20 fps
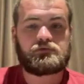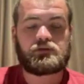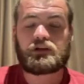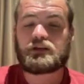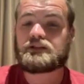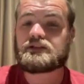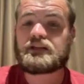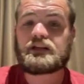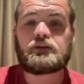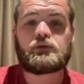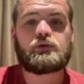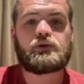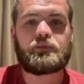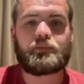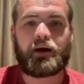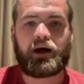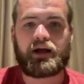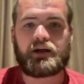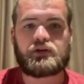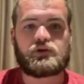continue to
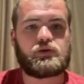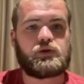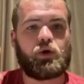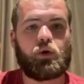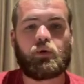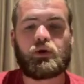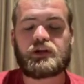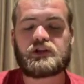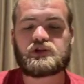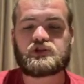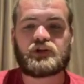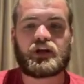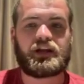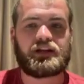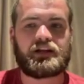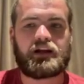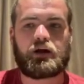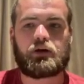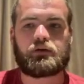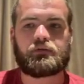buy. Don't get
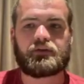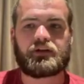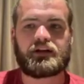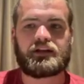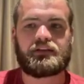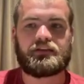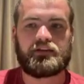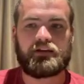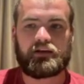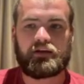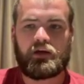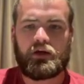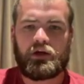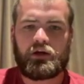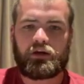shaken out of anything.